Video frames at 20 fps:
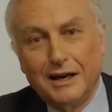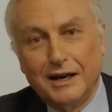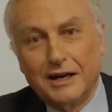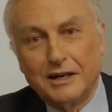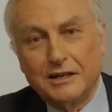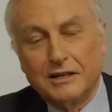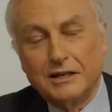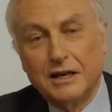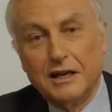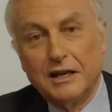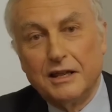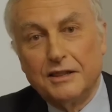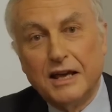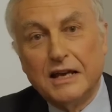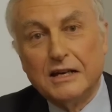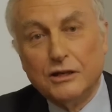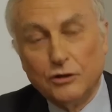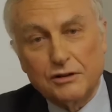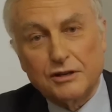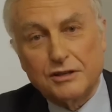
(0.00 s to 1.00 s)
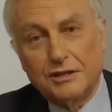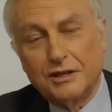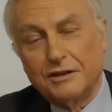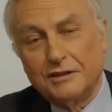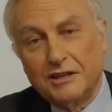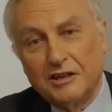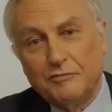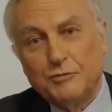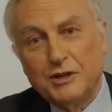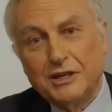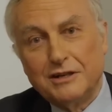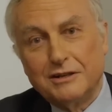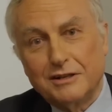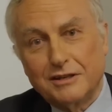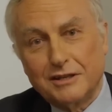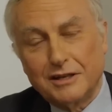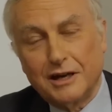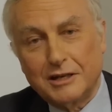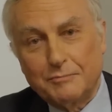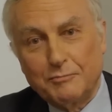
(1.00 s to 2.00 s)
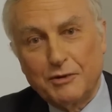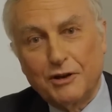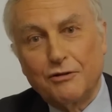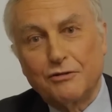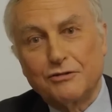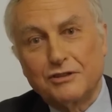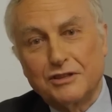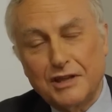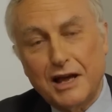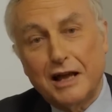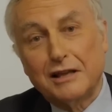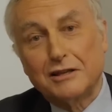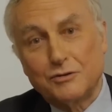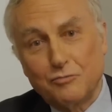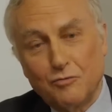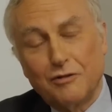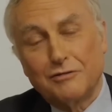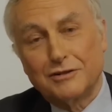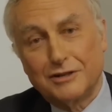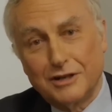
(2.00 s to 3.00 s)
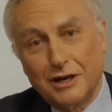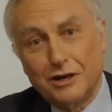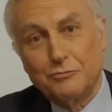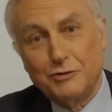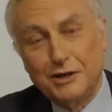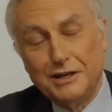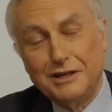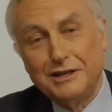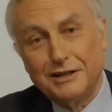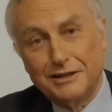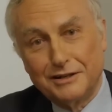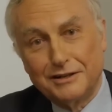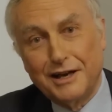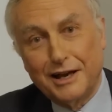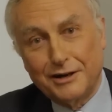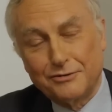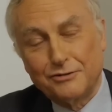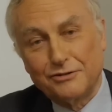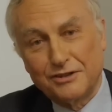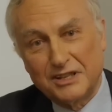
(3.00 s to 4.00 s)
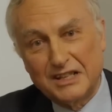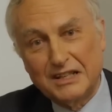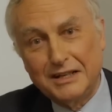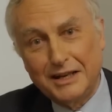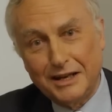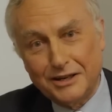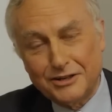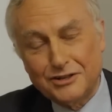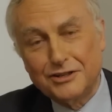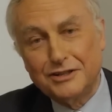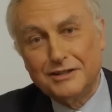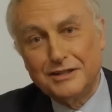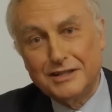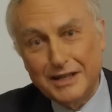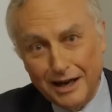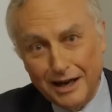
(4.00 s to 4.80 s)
And they look as though they've been designed because that's what Darwinian natural selection